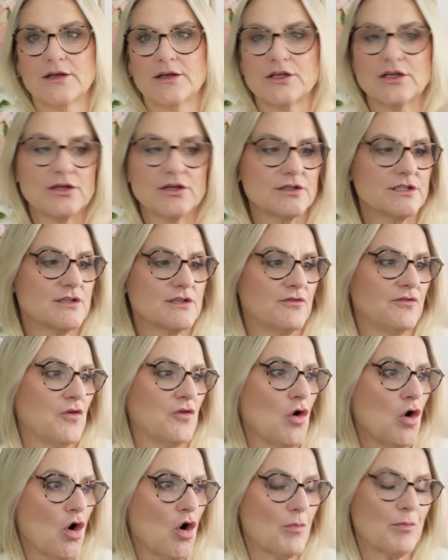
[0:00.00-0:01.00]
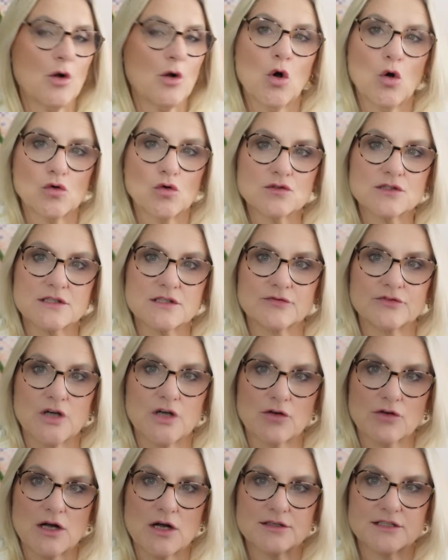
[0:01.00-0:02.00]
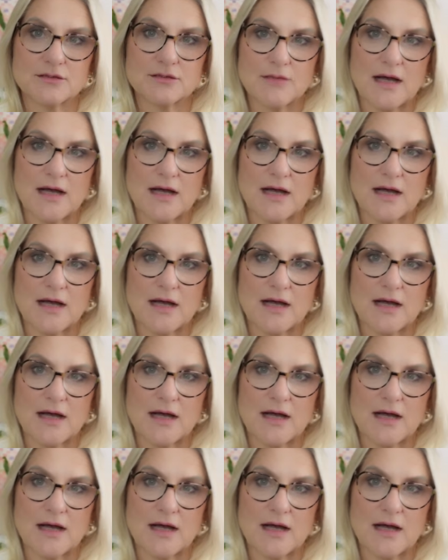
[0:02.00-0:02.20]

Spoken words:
used 4 balls of Noro to